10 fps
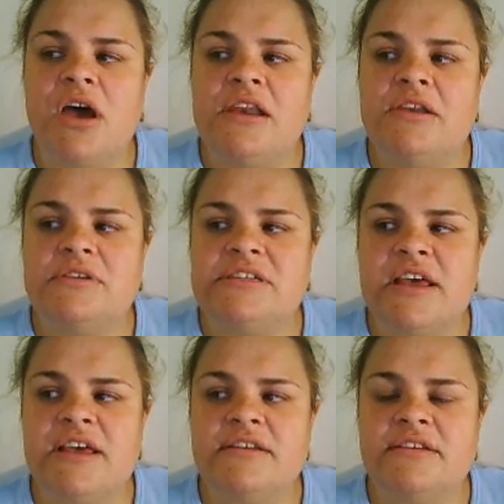I looked
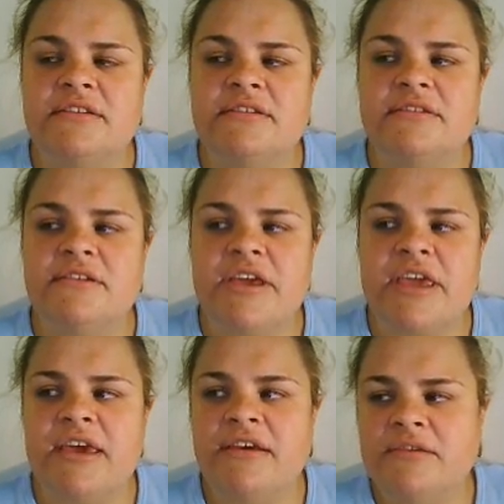at,
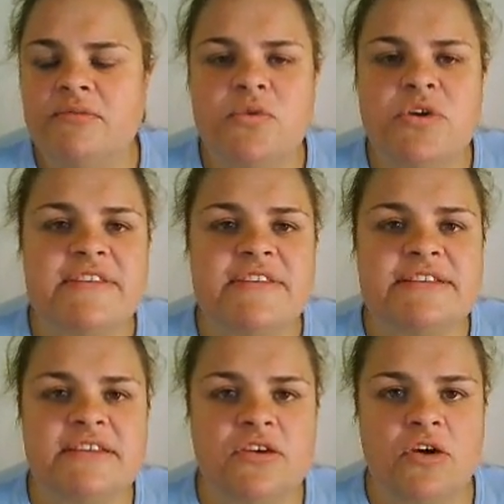okay, we'll give
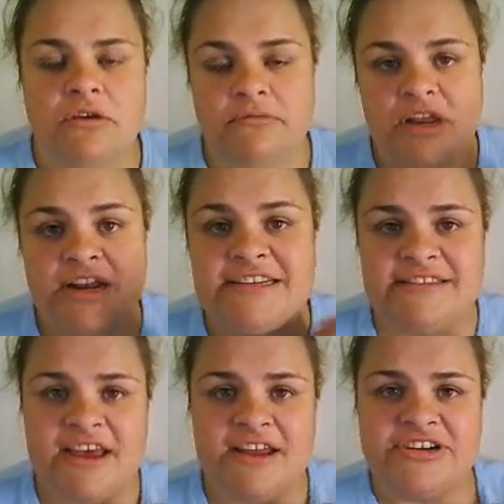this a go. I
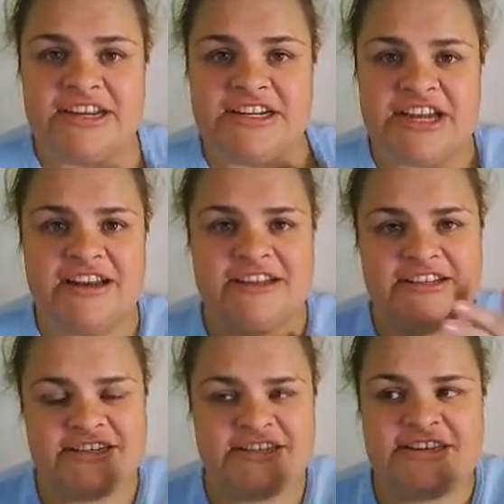did the 100-day
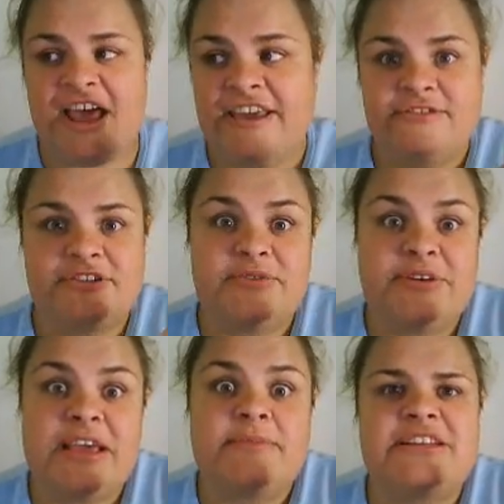challenge, just like you're
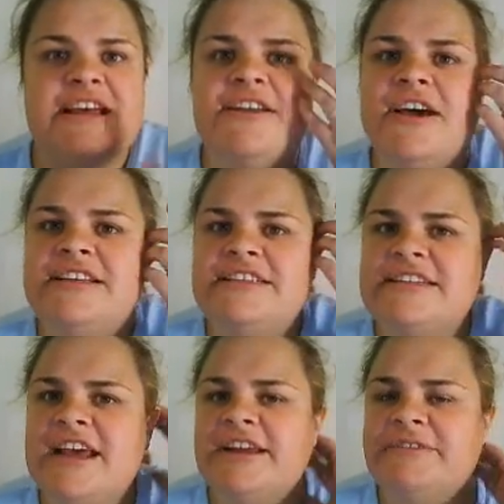doing up to day 90
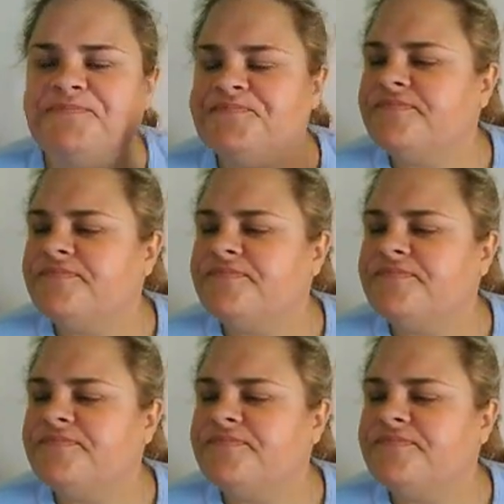today.